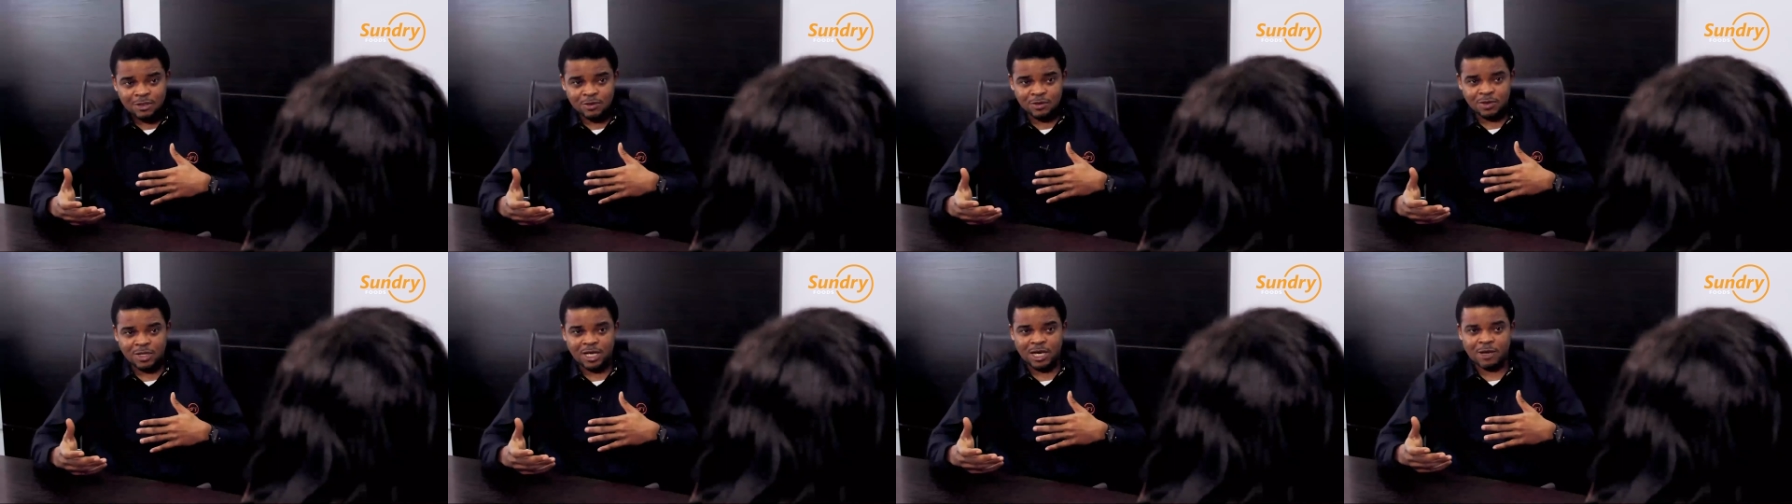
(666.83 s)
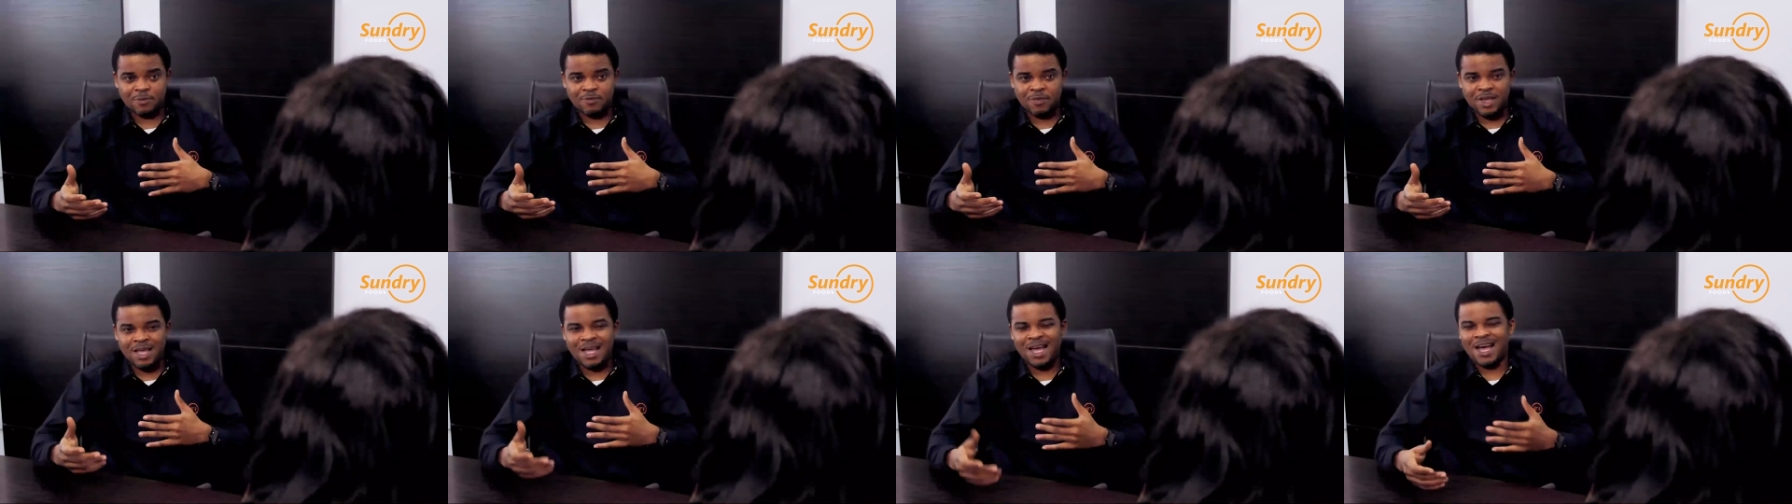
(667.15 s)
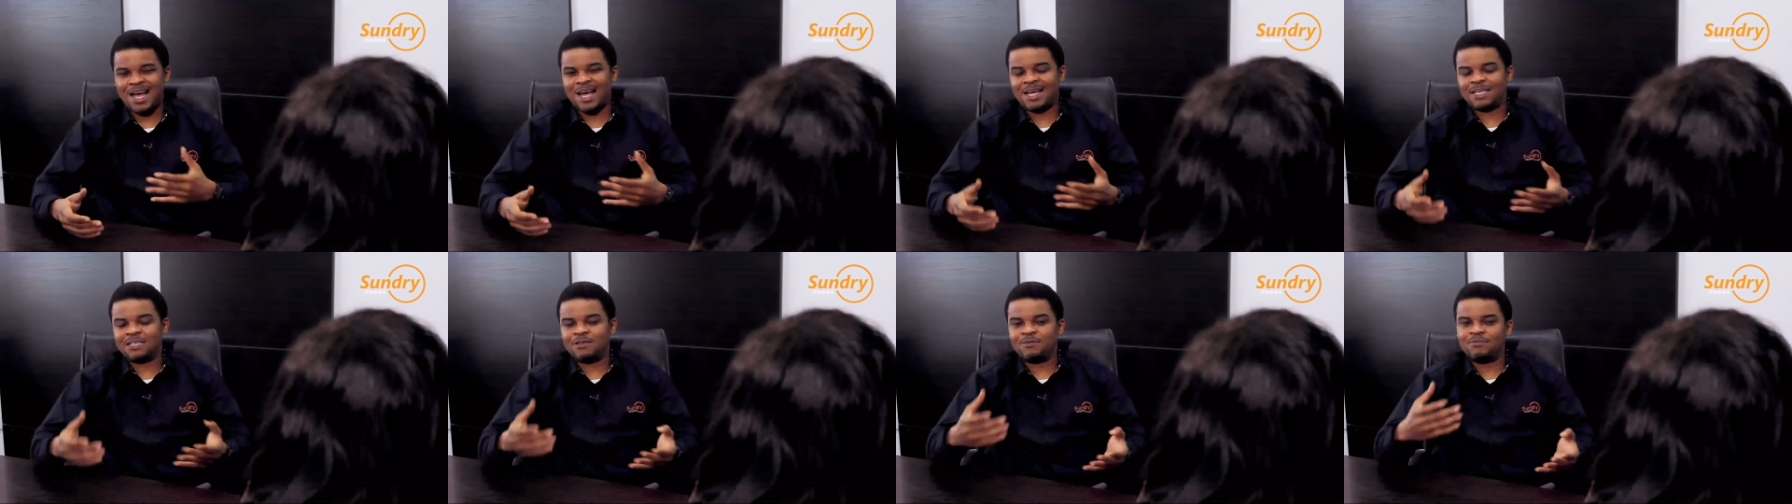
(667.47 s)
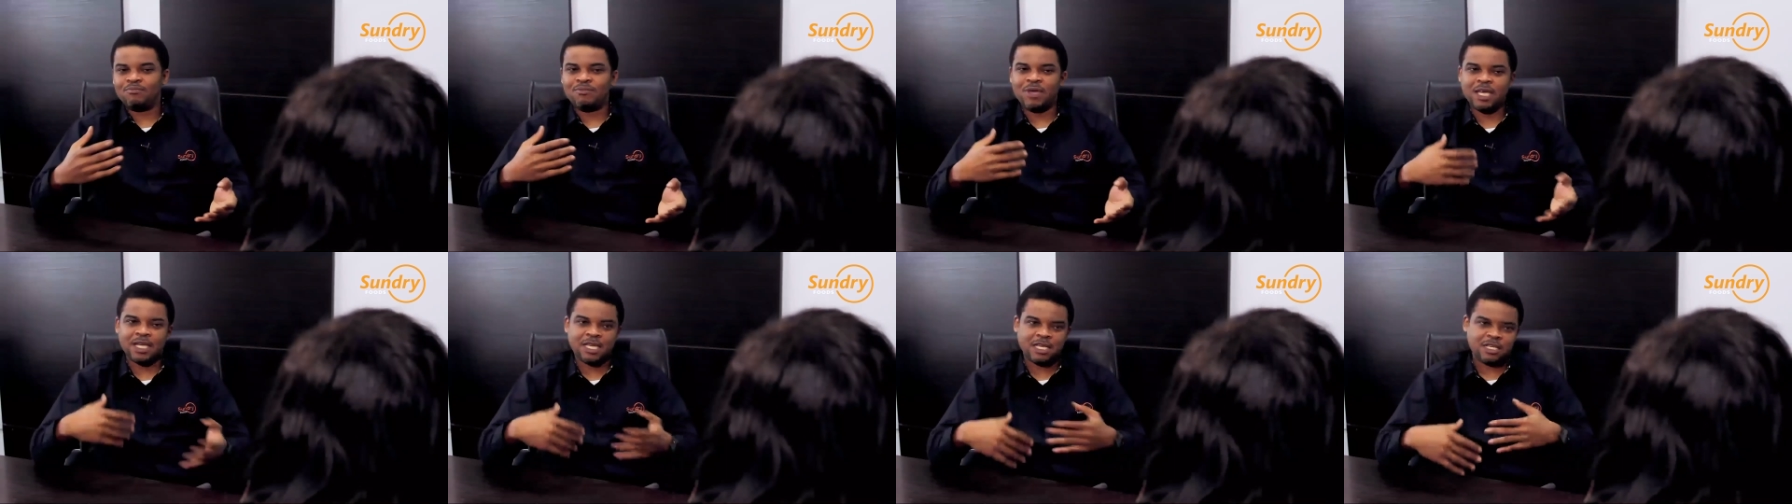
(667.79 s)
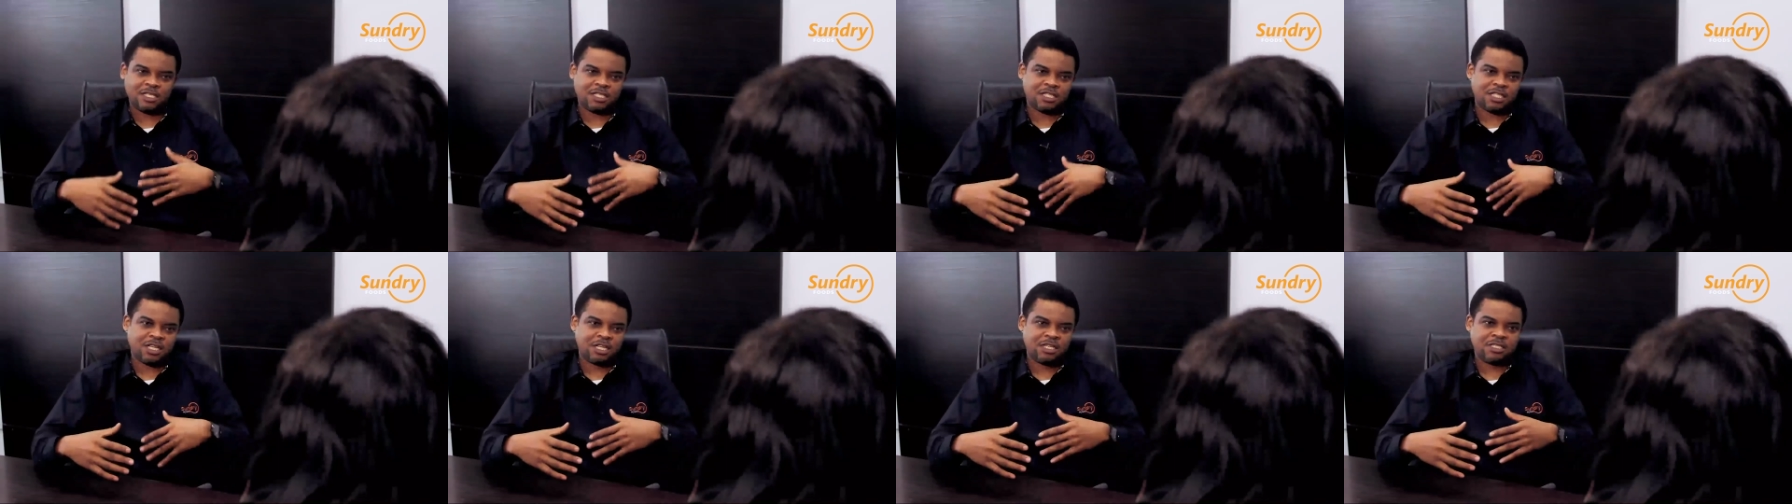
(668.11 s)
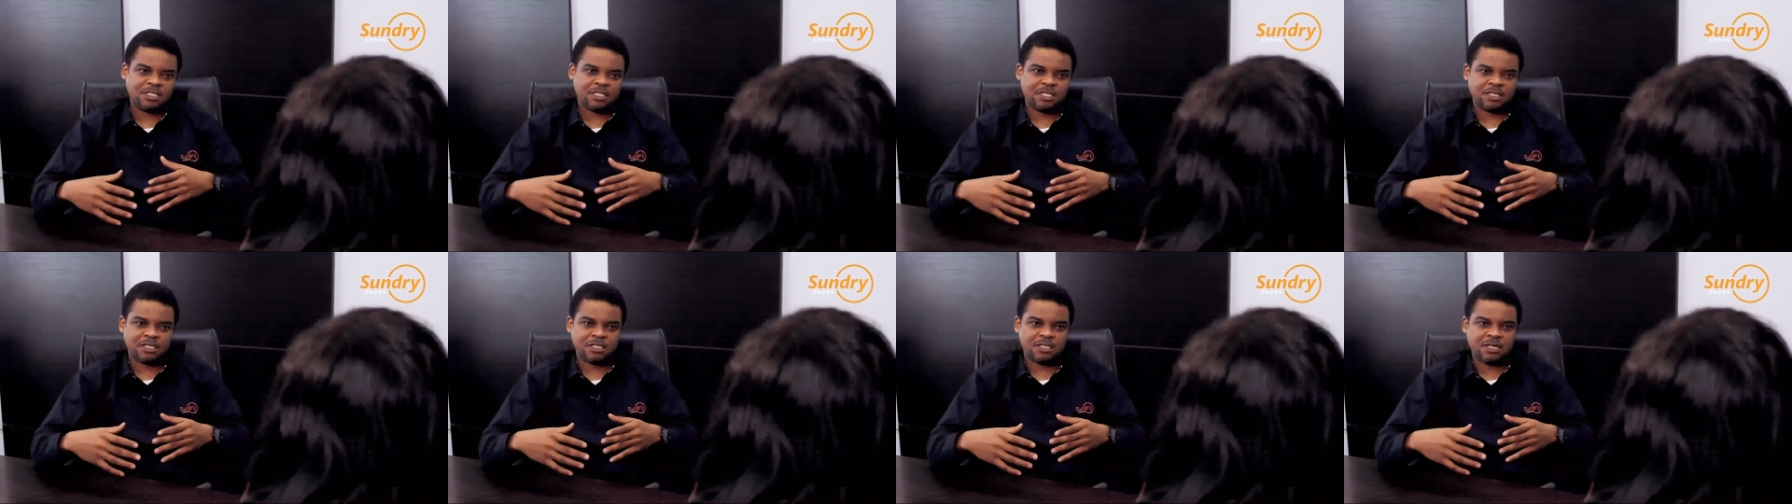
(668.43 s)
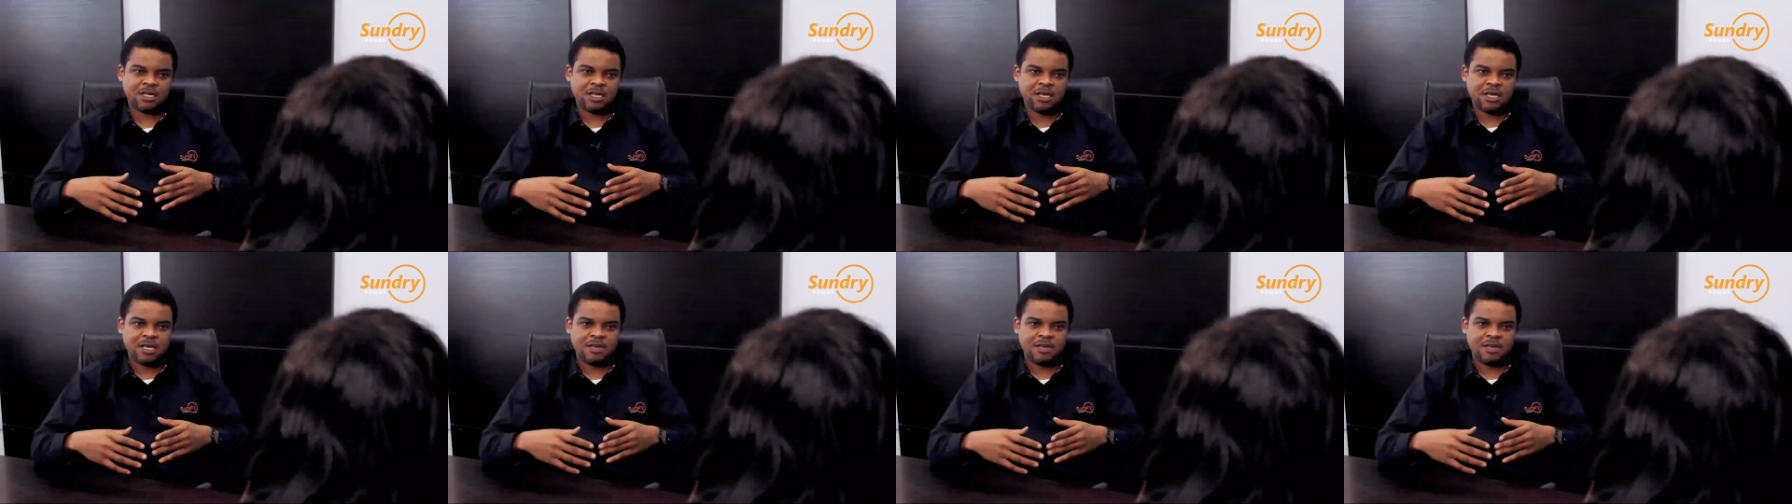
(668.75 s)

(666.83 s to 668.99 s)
to them, and making changes.